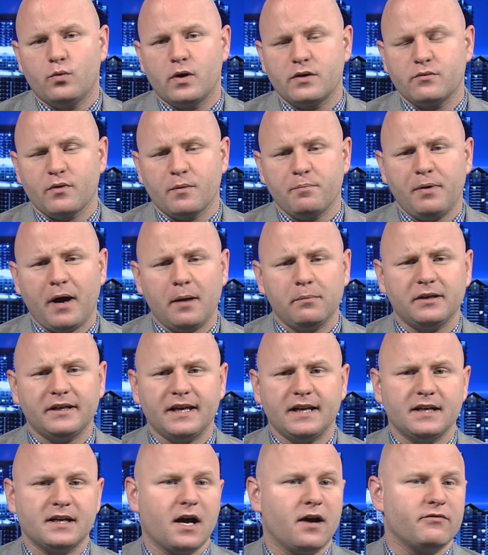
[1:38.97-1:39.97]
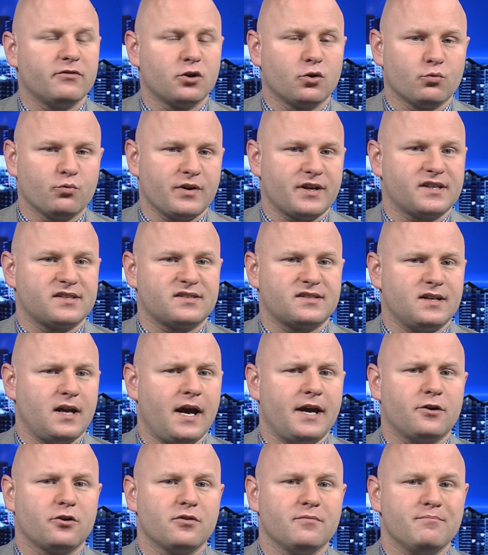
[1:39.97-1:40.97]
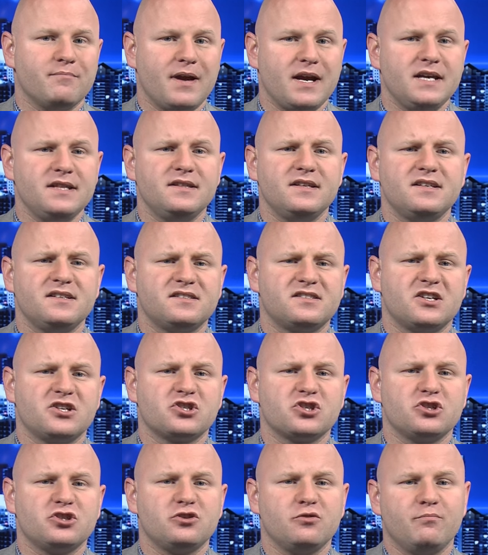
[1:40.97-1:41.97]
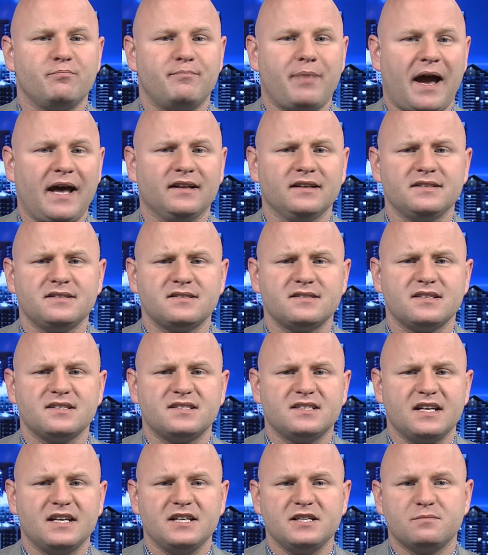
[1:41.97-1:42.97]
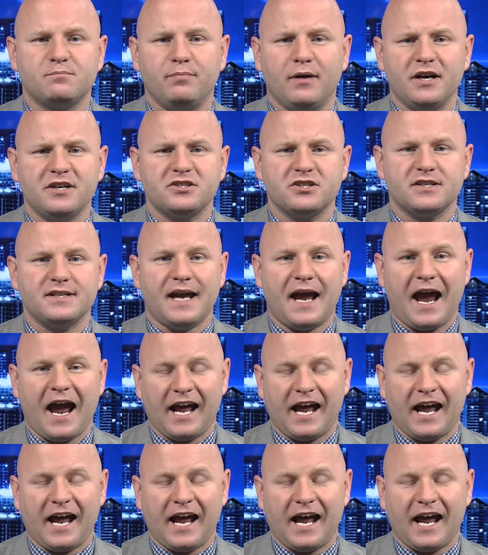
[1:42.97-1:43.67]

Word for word: when Republican Governor Rick Snyder made the decision to balance the city's budget